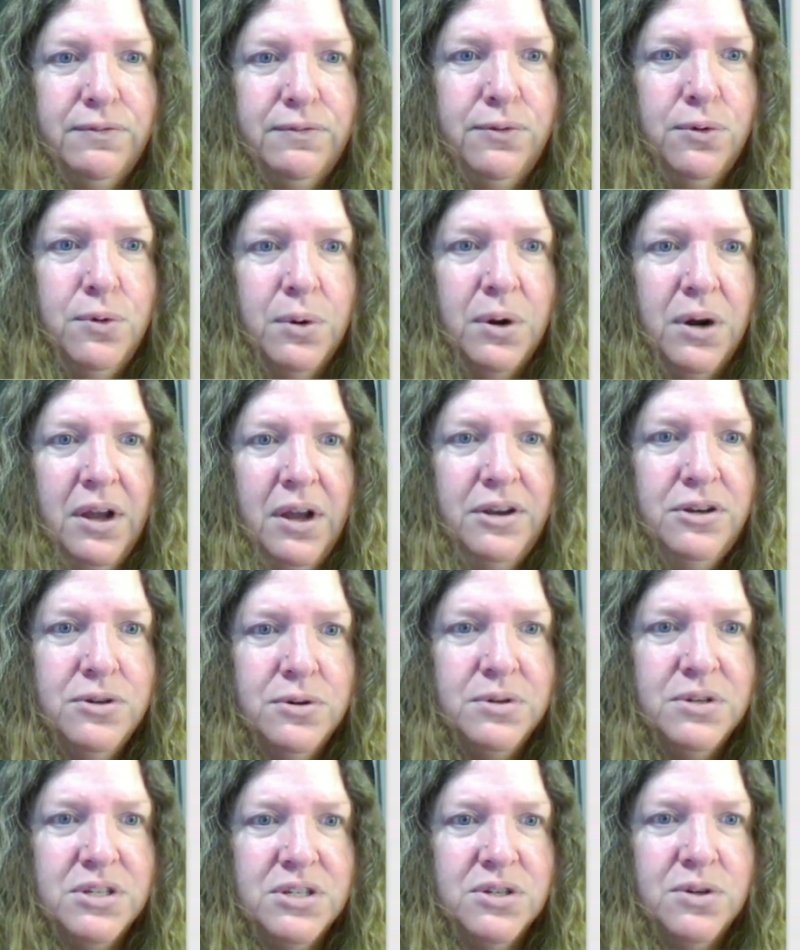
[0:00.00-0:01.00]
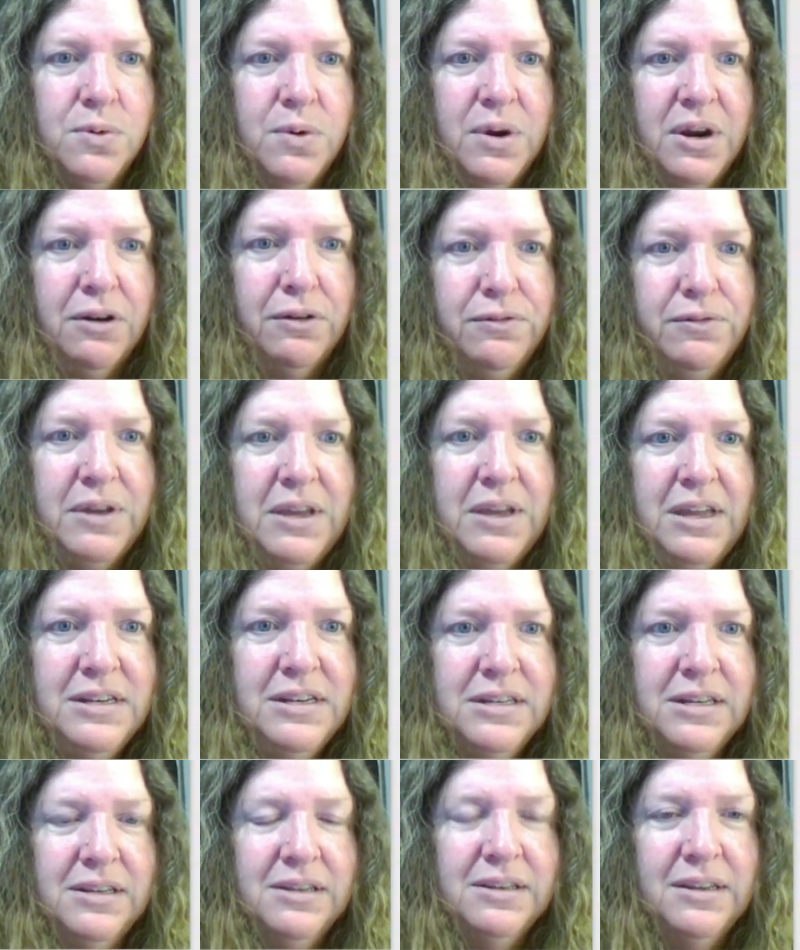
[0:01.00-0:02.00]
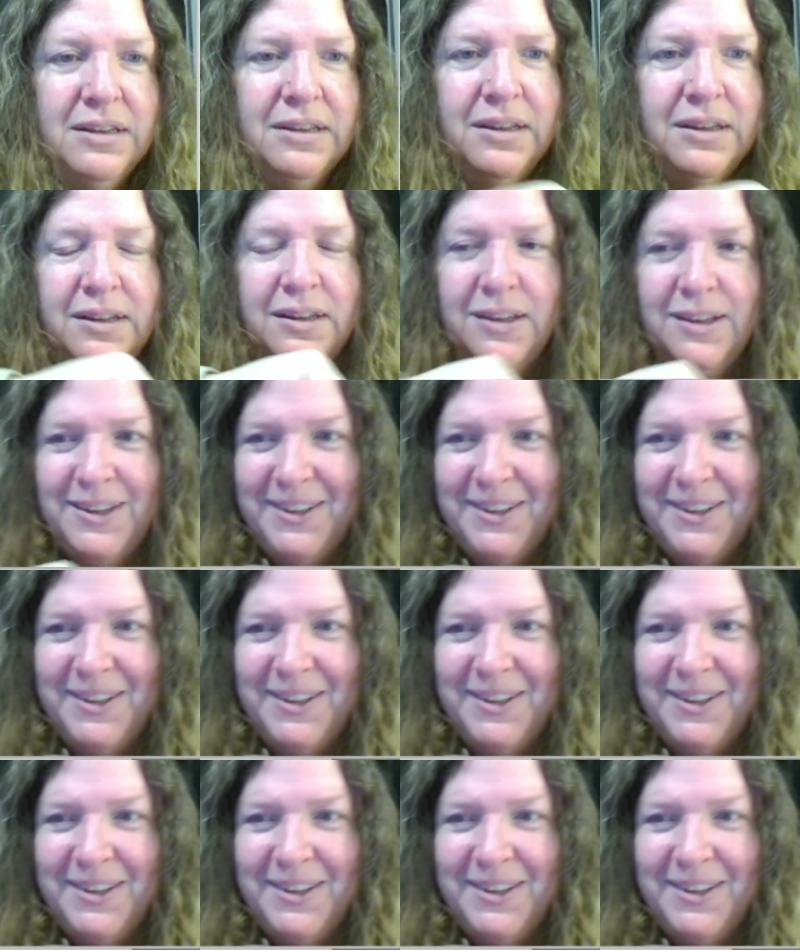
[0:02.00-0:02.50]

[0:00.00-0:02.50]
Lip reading: covers 400 square feet.